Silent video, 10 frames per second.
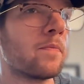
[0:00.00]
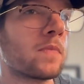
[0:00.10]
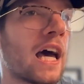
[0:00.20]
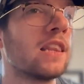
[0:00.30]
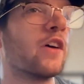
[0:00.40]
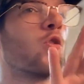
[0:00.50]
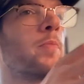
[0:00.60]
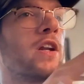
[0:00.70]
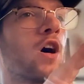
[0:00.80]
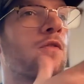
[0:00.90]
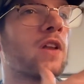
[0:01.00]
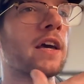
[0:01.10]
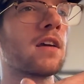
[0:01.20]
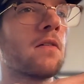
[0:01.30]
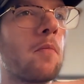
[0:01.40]
a little bit of
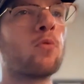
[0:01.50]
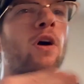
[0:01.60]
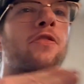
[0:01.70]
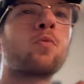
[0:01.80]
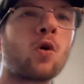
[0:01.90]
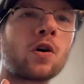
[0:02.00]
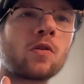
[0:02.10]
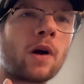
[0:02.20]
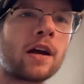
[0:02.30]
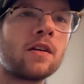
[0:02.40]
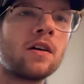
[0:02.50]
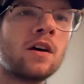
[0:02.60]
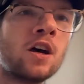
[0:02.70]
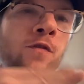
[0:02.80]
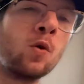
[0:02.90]
like a breath work, right?
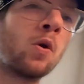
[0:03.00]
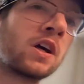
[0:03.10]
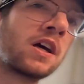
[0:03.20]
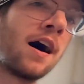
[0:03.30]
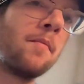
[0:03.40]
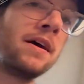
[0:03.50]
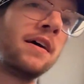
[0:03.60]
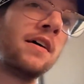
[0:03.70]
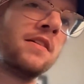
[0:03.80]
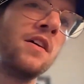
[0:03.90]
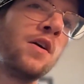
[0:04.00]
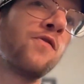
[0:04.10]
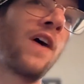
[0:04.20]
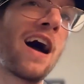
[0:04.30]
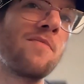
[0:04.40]
If you want to come in
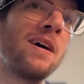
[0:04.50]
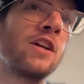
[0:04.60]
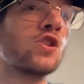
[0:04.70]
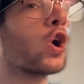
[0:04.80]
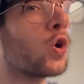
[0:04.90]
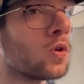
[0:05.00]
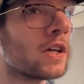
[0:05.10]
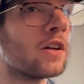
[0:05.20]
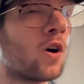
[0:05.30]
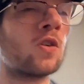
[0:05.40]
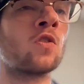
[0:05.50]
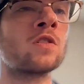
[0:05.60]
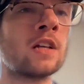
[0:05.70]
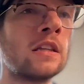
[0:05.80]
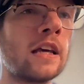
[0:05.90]
5 minutes early on our
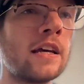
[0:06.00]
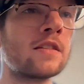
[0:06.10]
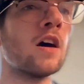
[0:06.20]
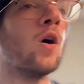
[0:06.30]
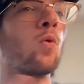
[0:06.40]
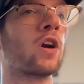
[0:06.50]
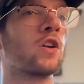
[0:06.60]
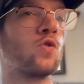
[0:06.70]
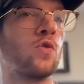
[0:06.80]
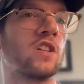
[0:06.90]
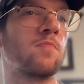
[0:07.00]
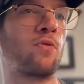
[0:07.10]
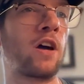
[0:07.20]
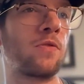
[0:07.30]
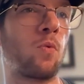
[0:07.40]
Sundays, we're going to do this
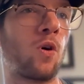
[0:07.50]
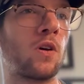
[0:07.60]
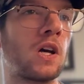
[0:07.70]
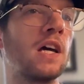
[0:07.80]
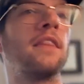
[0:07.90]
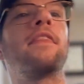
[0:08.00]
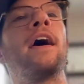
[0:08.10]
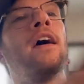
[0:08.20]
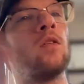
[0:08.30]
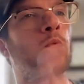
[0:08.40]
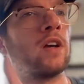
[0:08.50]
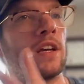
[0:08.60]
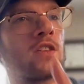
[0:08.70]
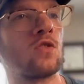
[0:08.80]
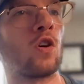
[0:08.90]
breath work, and then we can
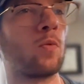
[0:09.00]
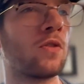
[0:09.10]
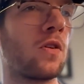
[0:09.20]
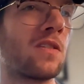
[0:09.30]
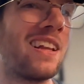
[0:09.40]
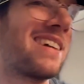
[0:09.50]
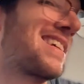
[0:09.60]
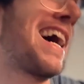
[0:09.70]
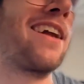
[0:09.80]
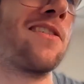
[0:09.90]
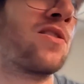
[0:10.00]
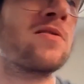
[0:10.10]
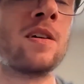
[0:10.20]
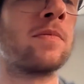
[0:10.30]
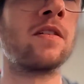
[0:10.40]
get started with our class. I don't know,
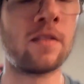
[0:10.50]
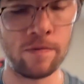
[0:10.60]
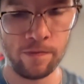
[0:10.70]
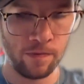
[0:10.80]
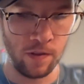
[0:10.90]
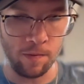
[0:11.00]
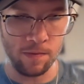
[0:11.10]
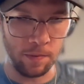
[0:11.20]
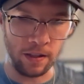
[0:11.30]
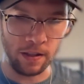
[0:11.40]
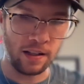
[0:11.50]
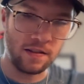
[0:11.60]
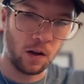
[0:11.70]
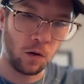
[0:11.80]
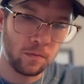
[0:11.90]
something to
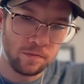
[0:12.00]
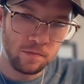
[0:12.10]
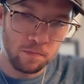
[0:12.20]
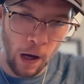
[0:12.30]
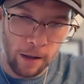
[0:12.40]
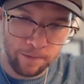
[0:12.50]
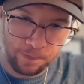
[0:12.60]
consider. But